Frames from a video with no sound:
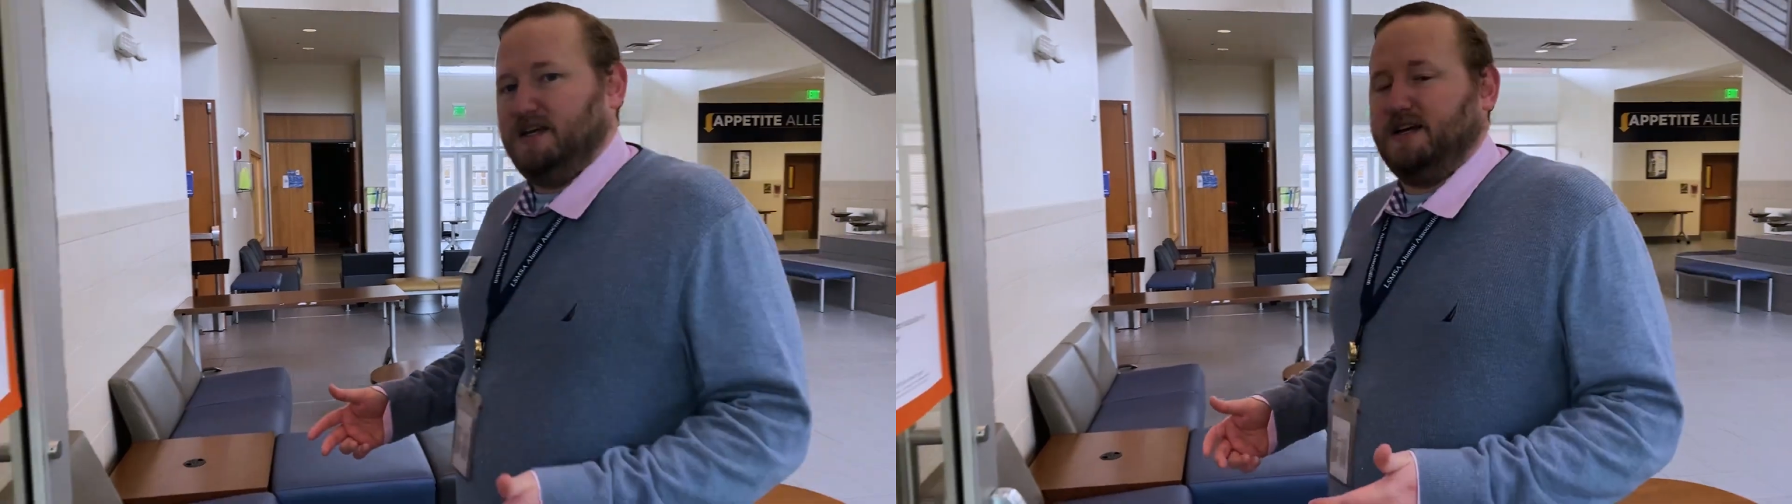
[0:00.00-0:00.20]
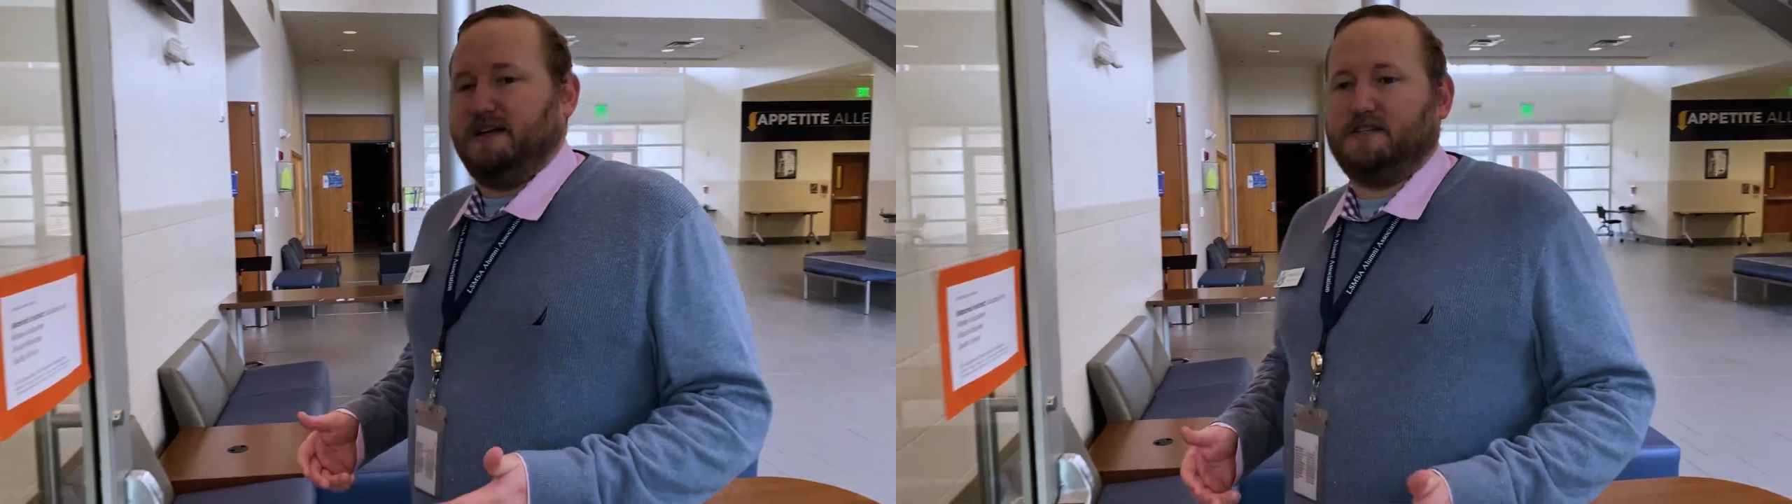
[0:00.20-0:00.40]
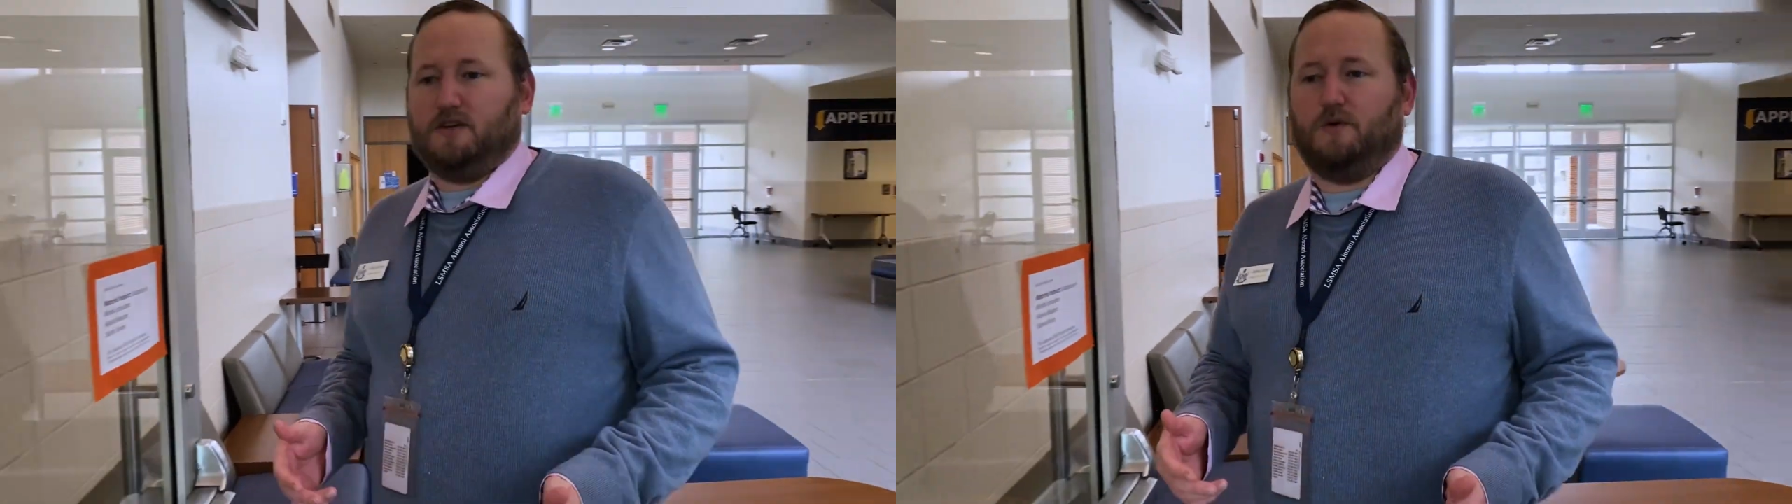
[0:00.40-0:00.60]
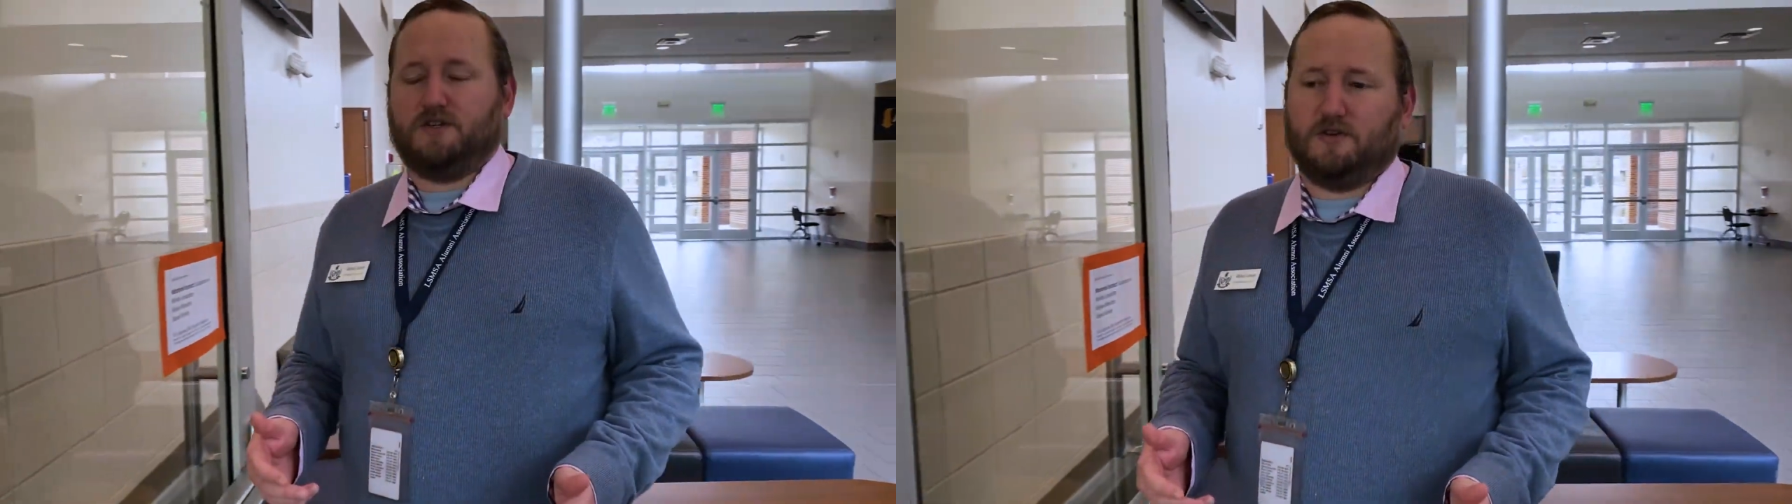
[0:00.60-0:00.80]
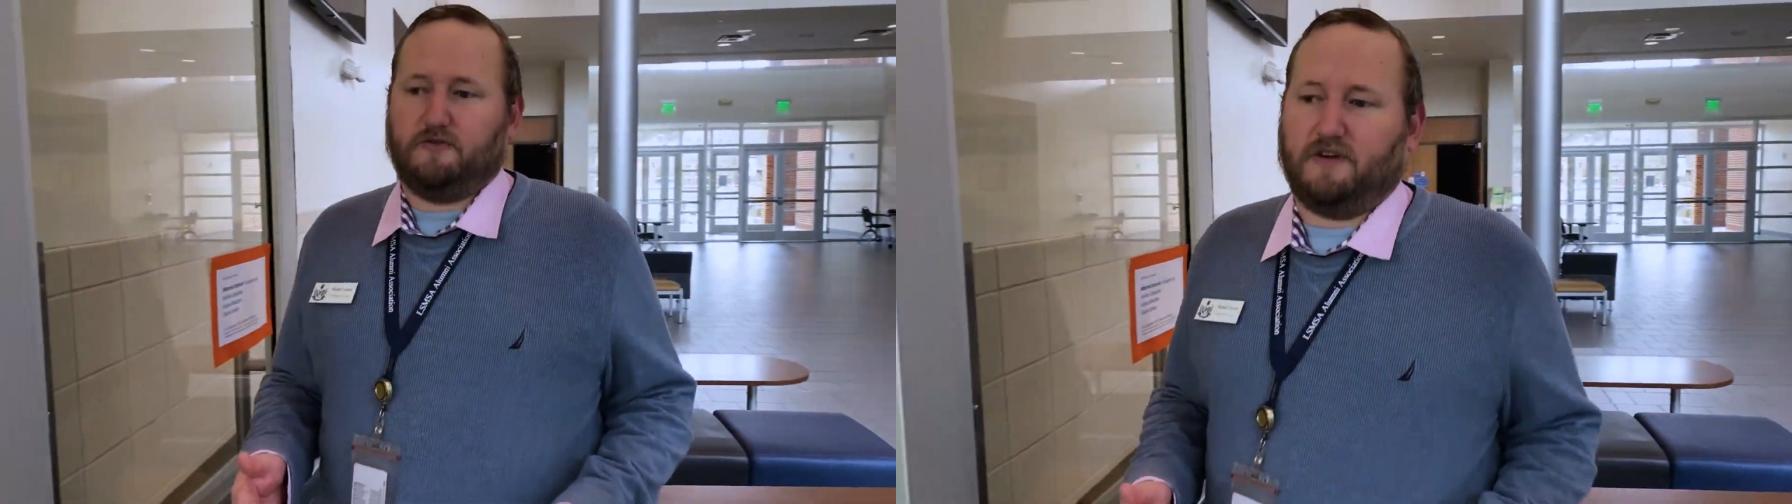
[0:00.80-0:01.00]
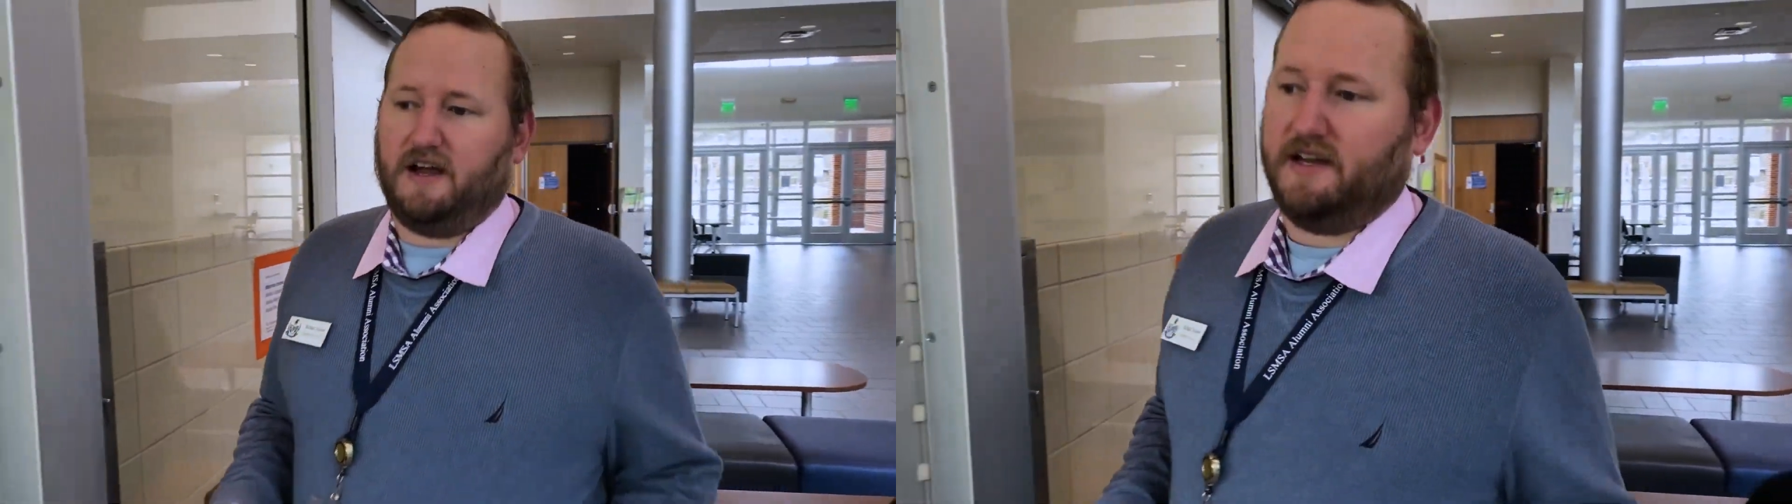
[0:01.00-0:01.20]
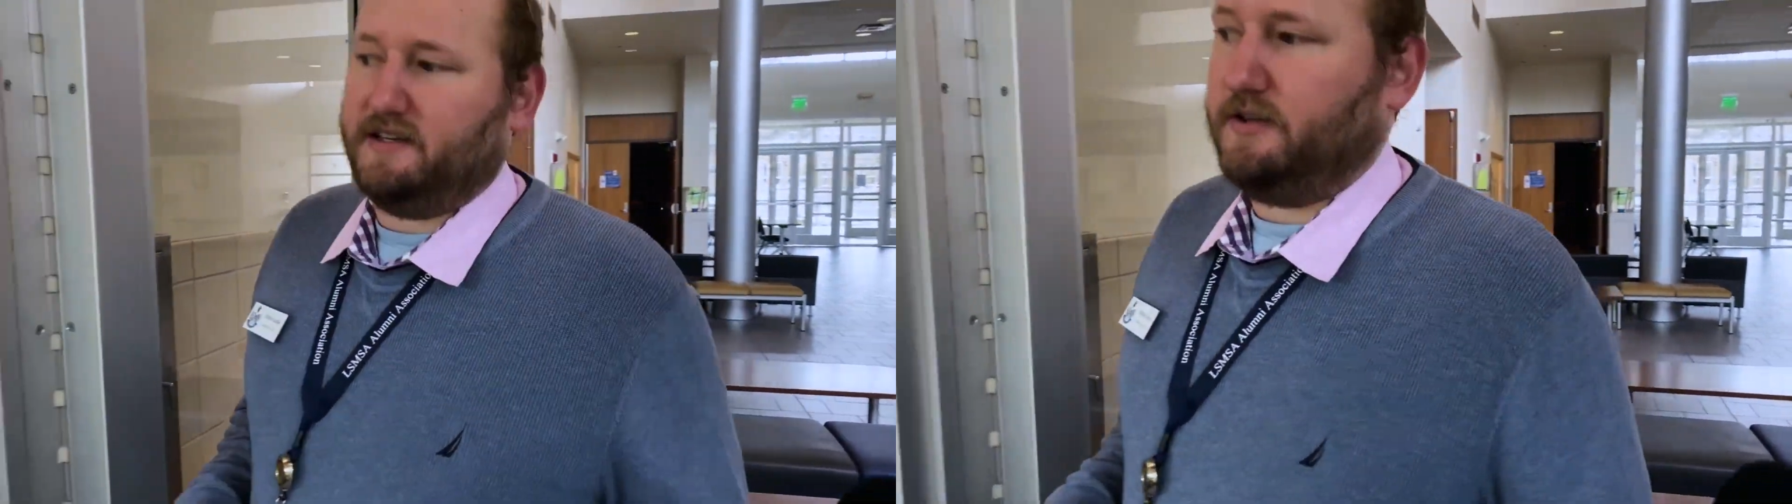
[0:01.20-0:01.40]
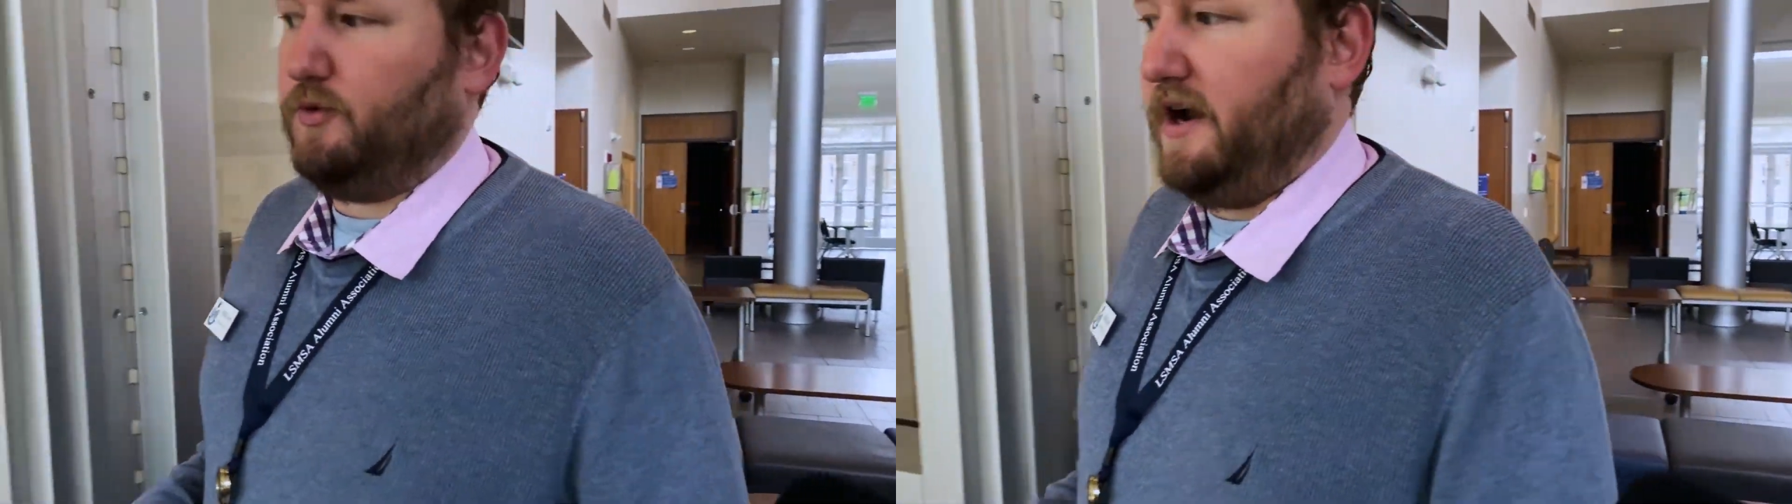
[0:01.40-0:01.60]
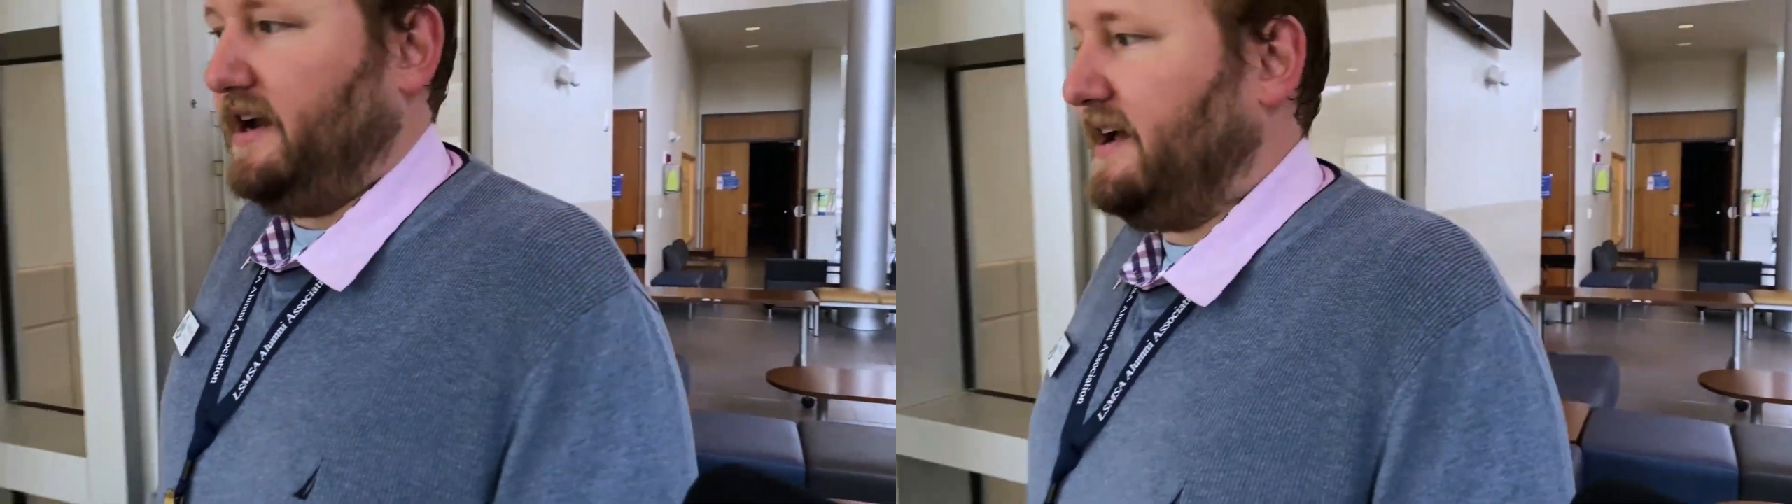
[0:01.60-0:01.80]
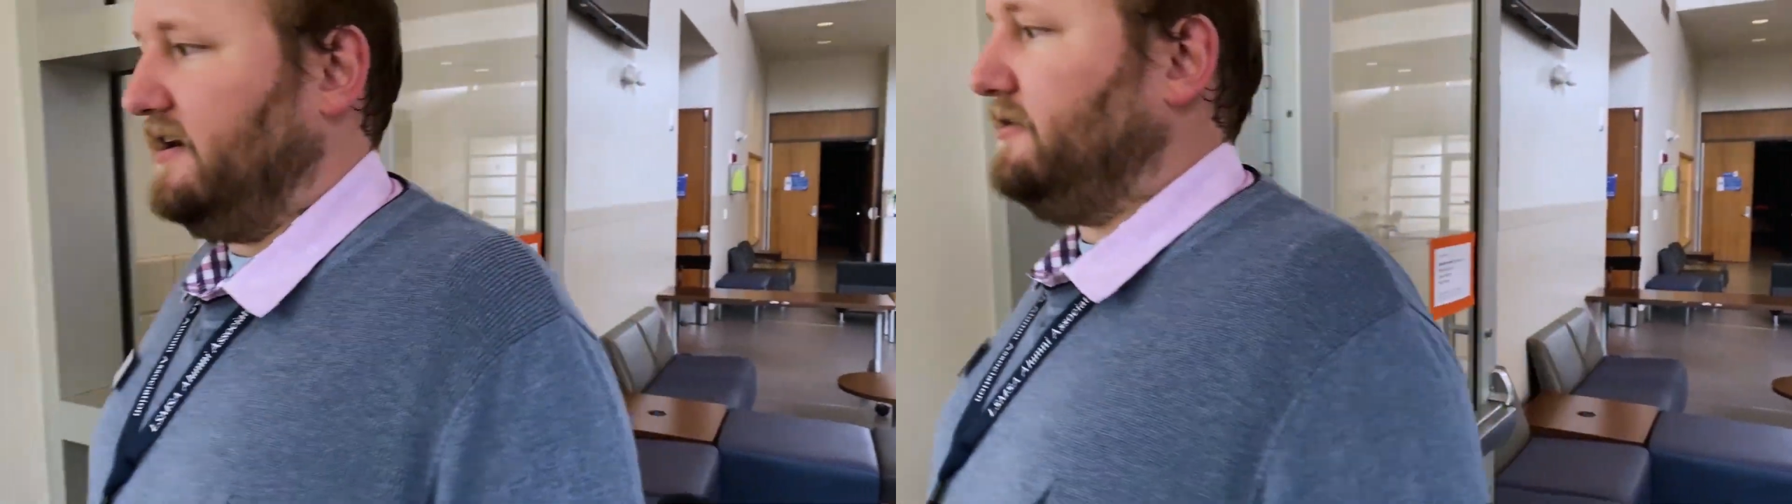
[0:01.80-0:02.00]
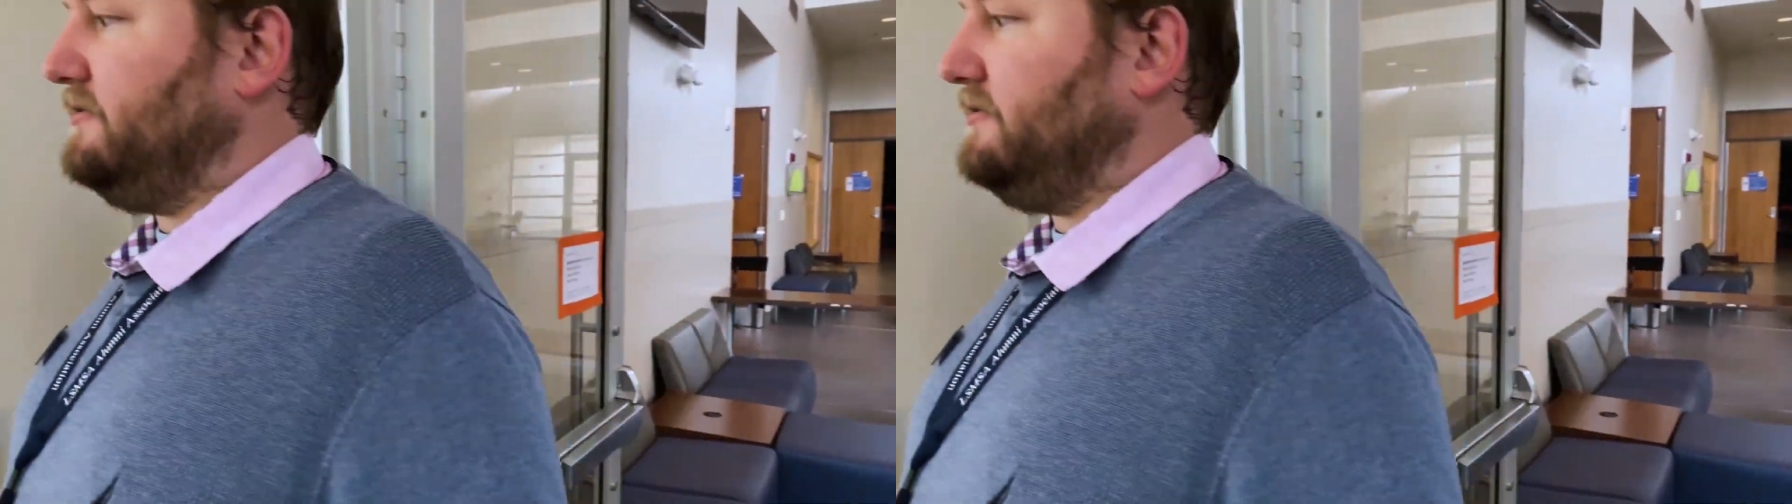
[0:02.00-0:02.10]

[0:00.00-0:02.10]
And so what you'll find right now